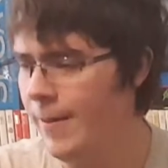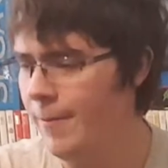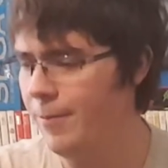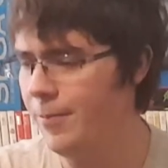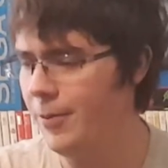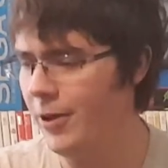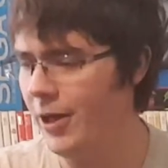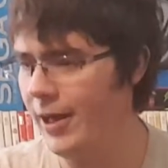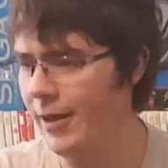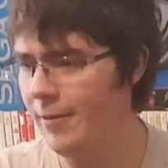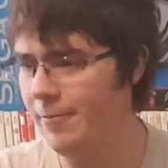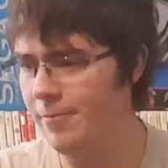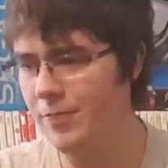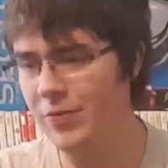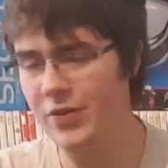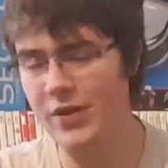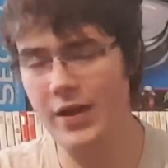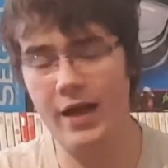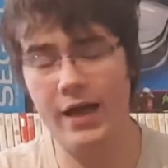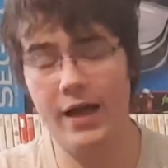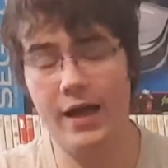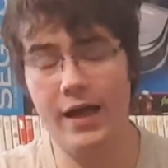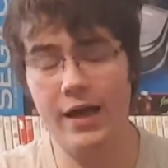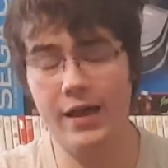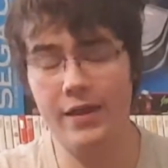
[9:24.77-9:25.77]
but
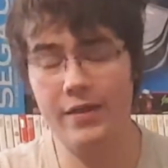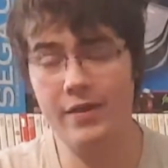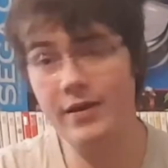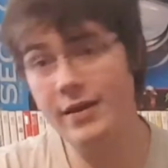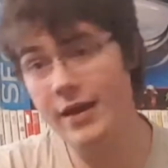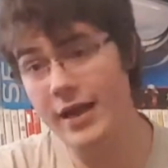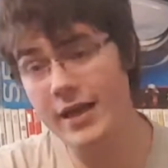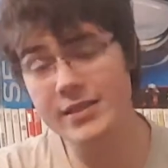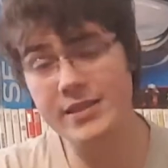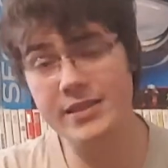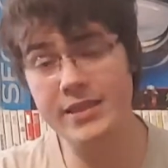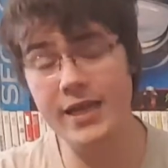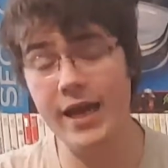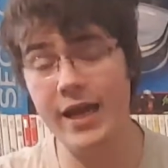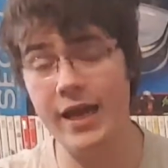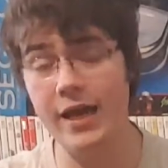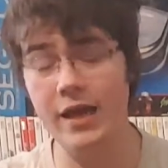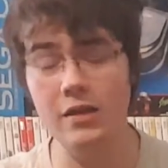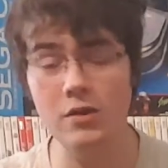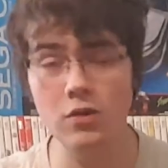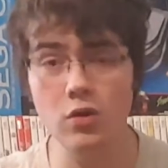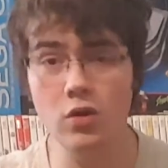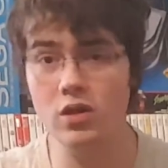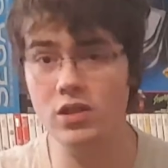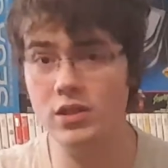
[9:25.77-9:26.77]
the next day
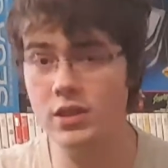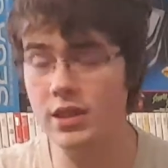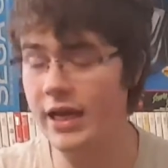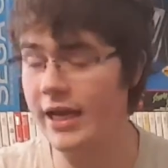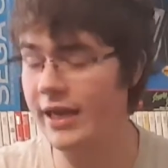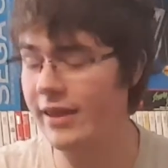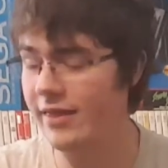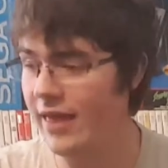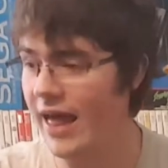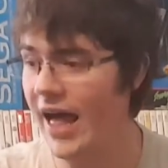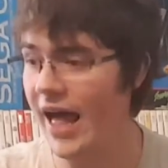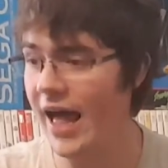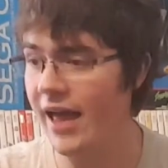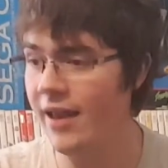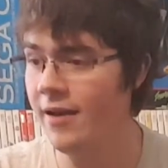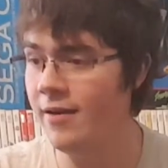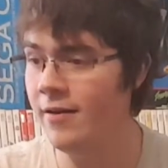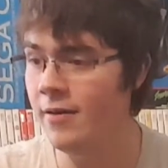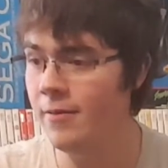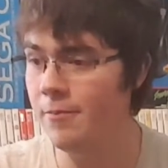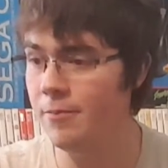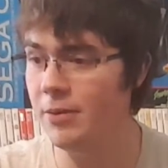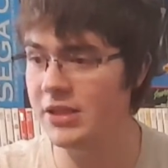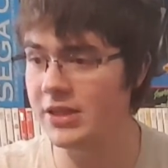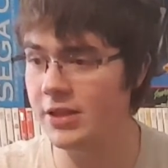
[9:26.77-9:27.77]
it looked like that,
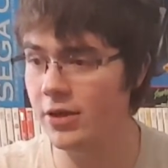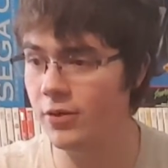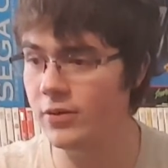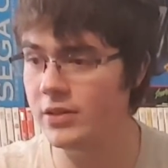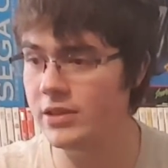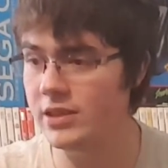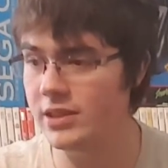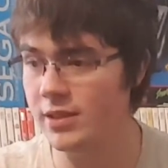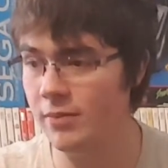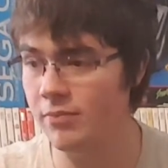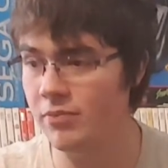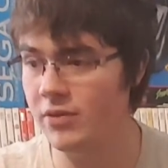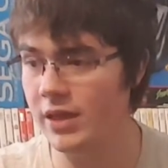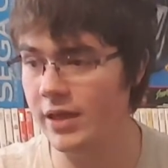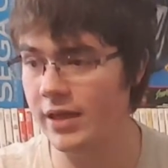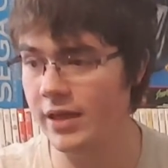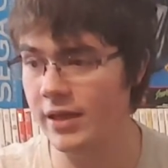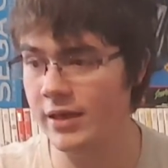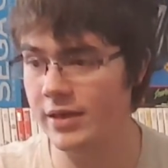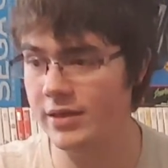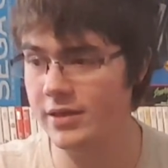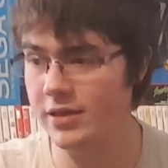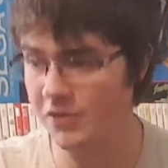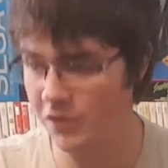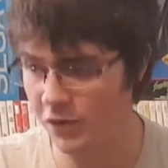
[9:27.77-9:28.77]
but there was
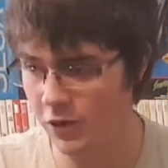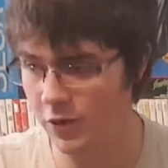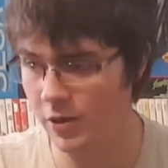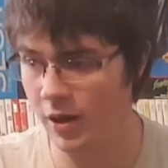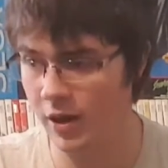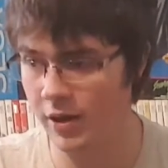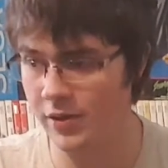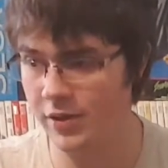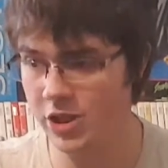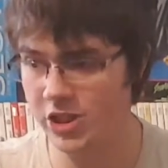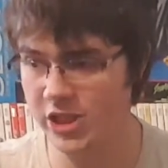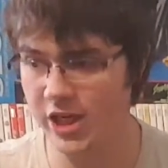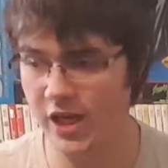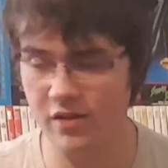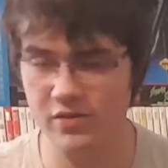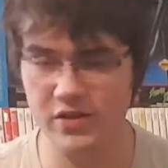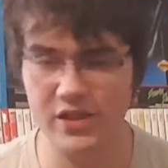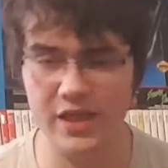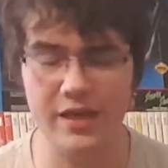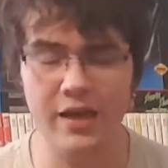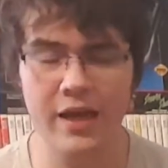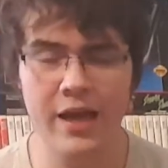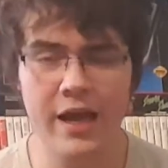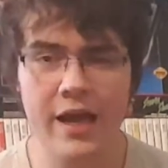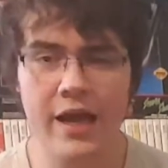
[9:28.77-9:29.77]
something different on the shelves,
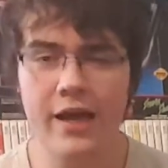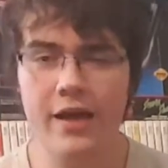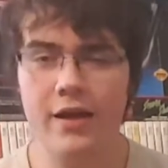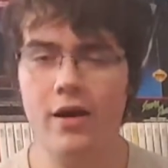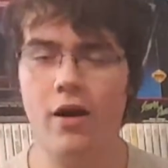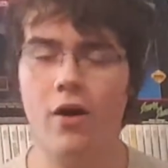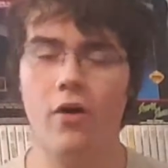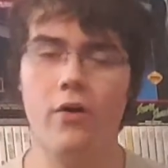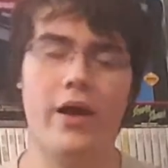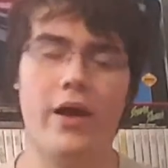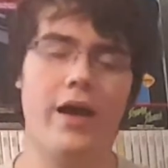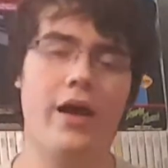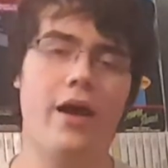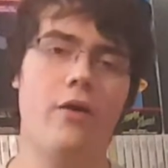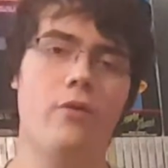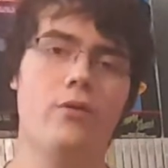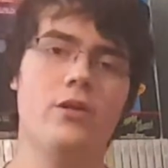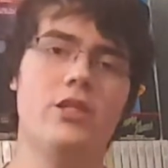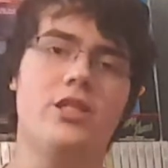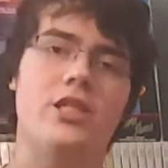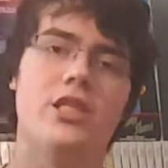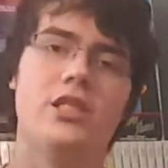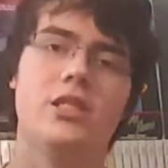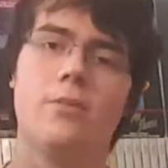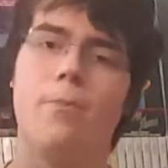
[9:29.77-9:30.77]
and okay, it
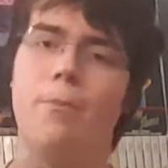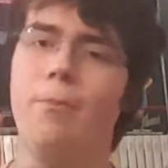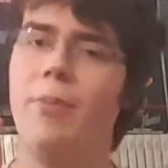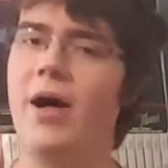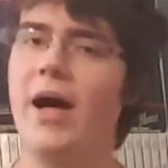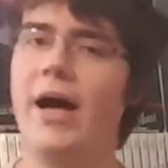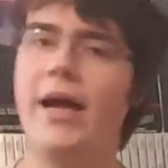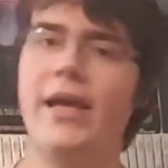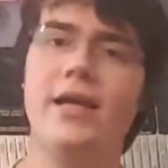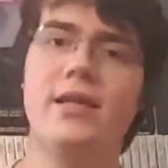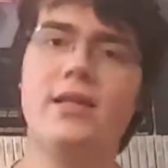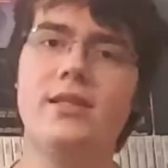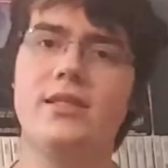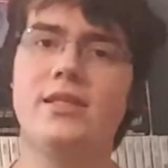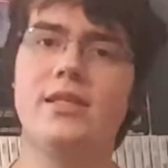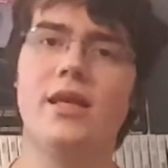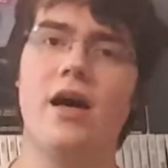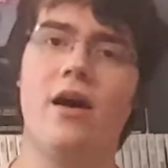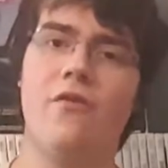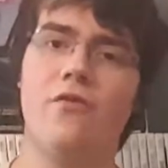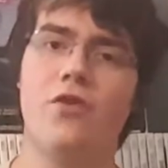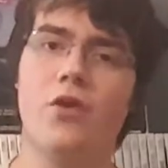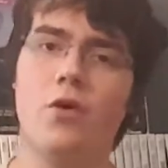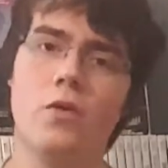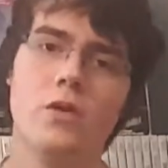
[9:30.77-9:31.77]
was just by
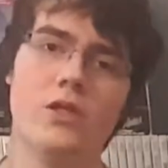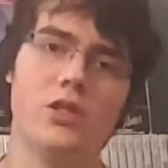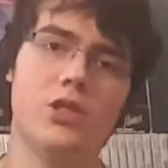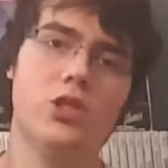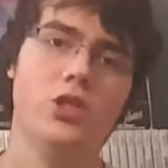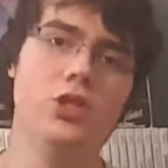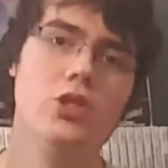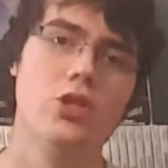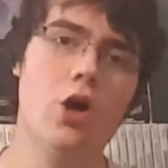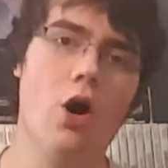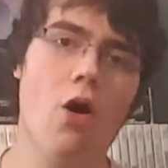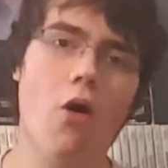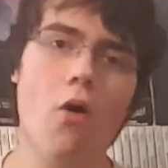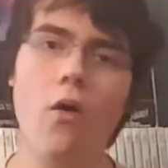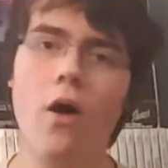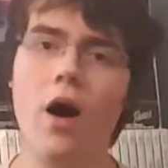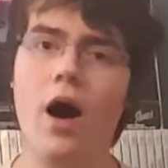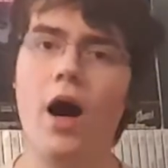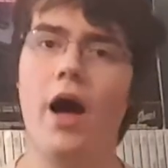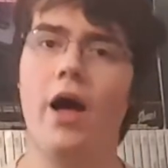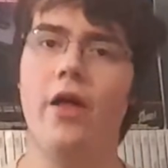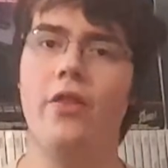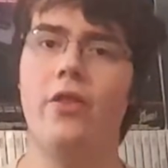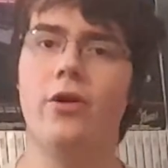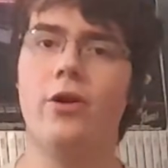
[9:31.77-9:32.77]
itself, there was no
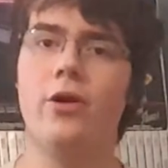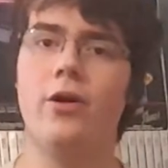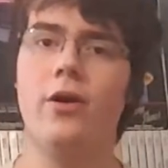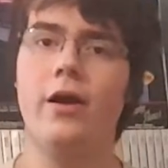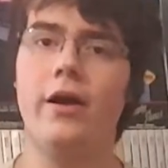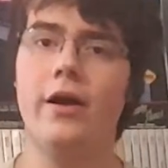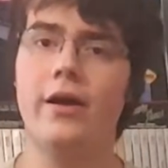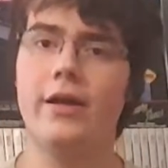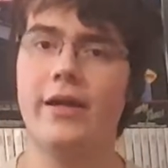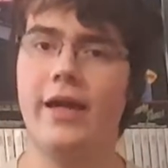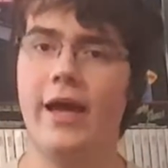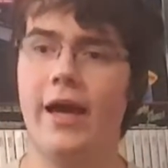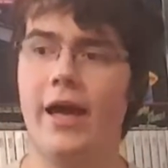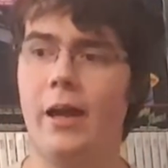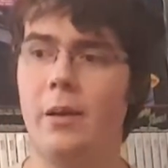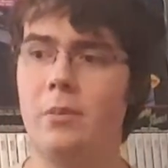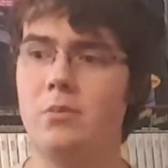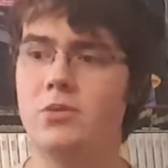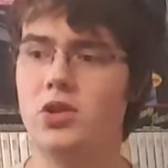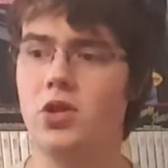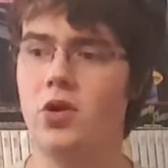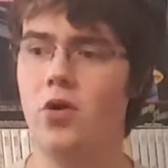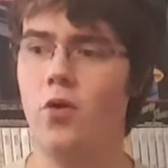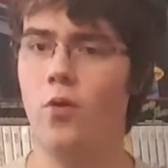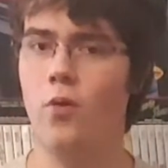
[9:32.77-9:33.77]
other
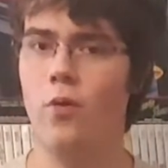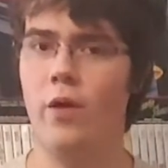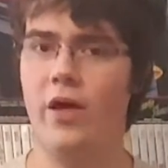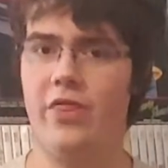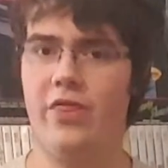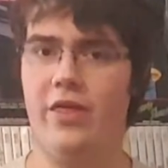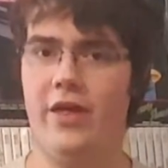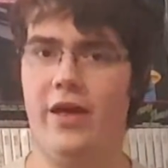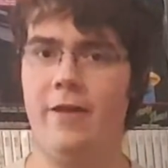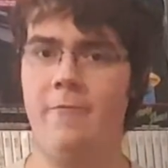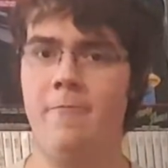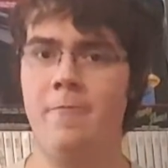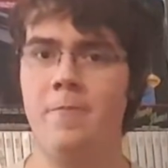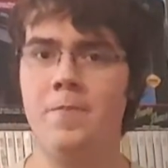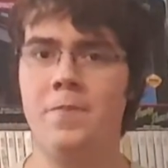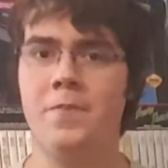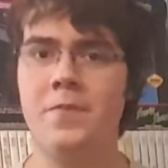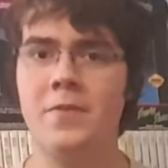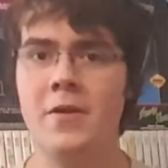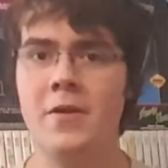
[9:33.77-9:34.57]
games with it,